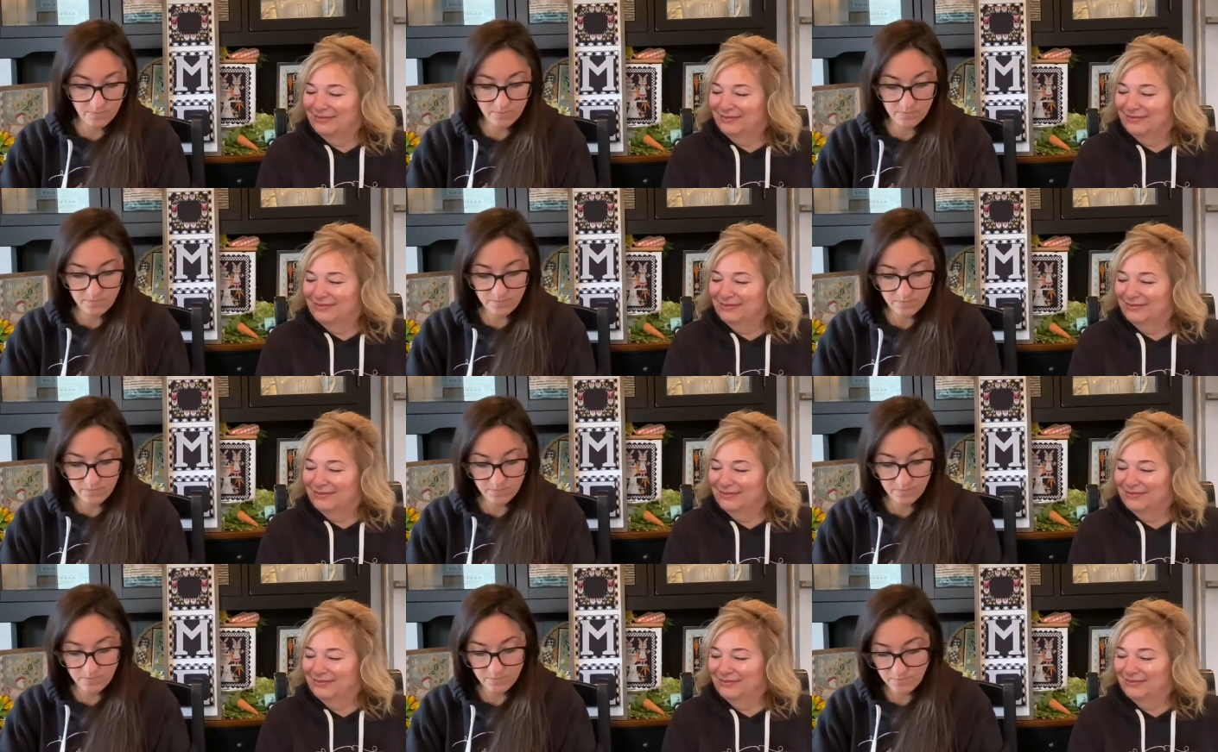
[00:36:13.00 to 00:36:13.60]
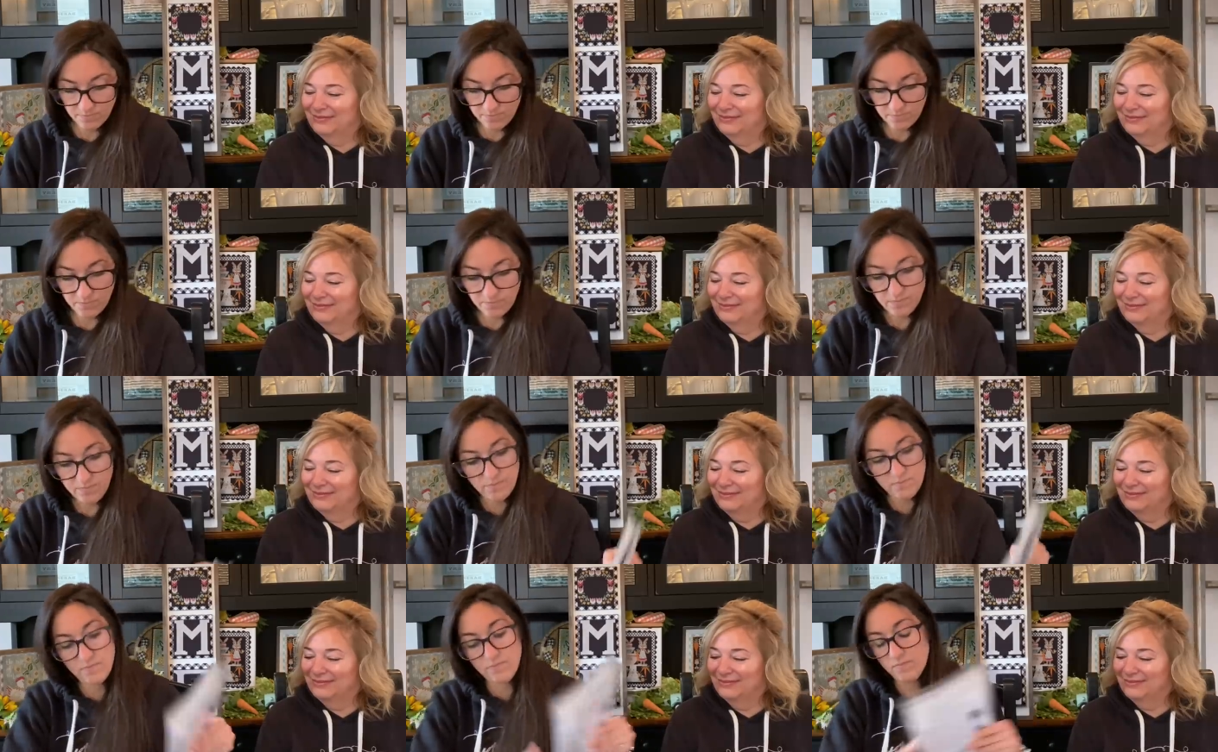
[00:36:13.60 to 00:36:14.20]

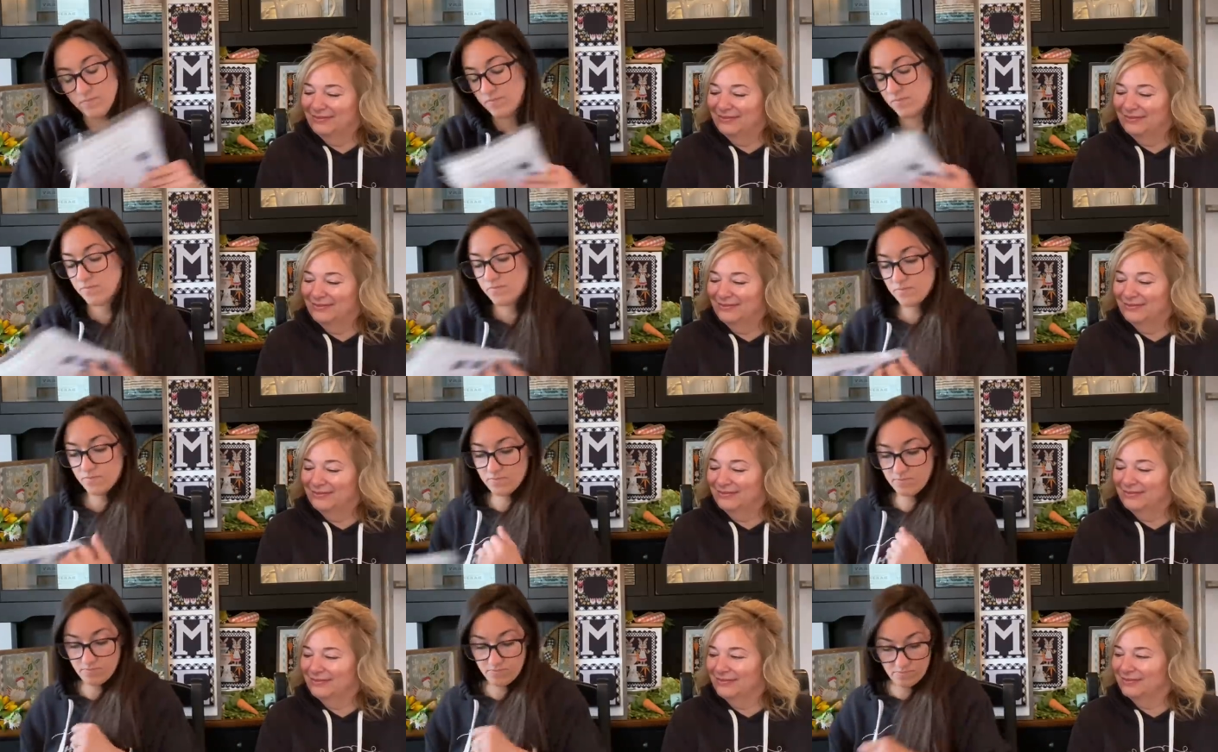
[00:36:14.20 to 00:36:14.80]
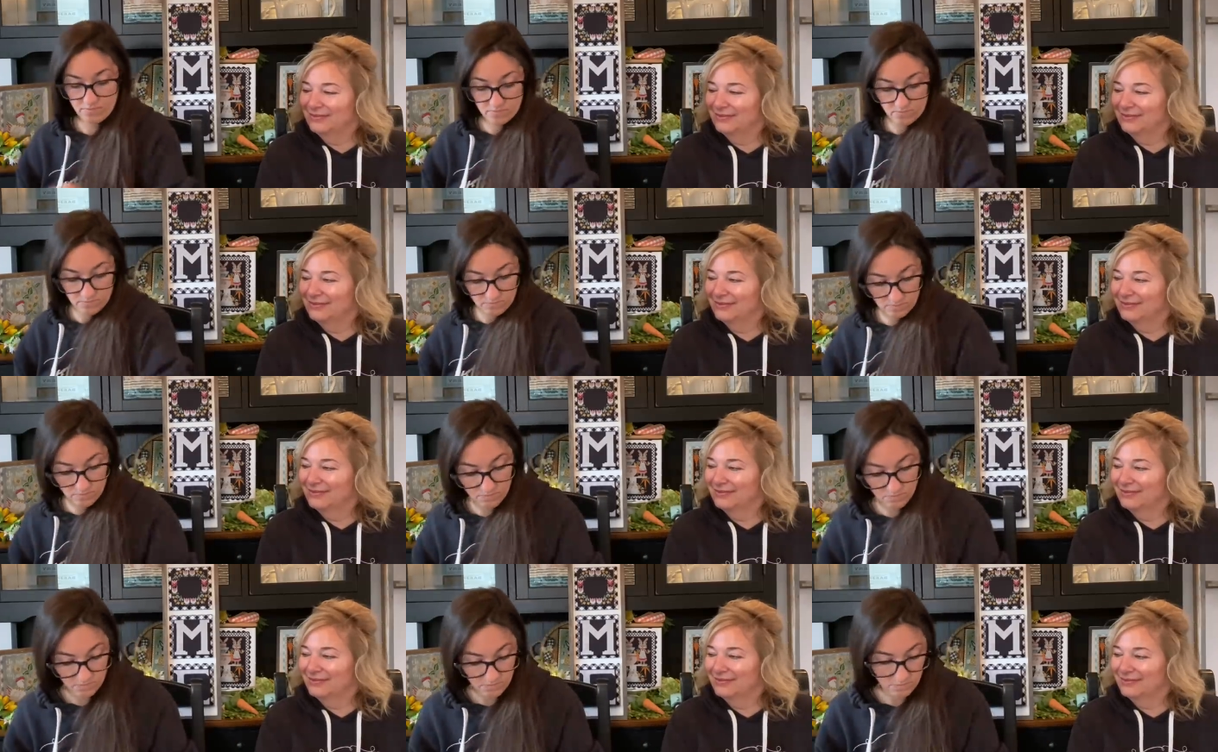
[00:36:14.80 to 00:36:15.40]

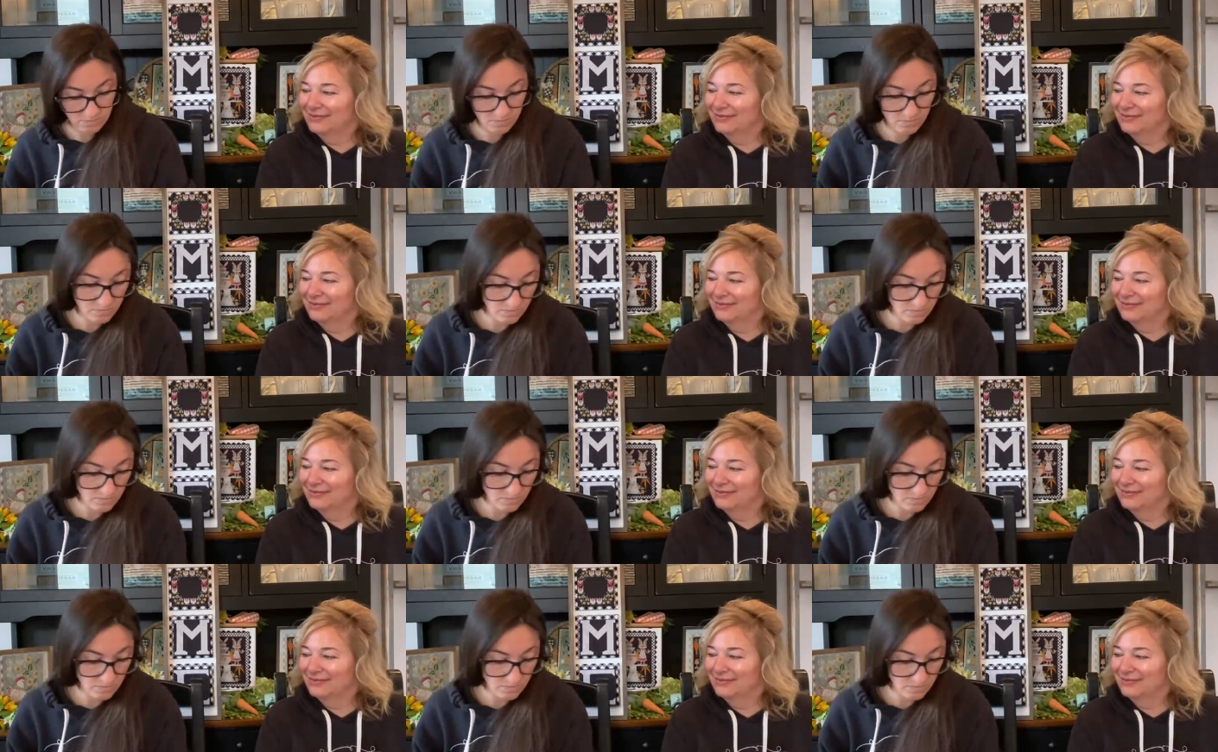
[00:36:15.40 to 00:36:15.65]
No one is speaking in this clip.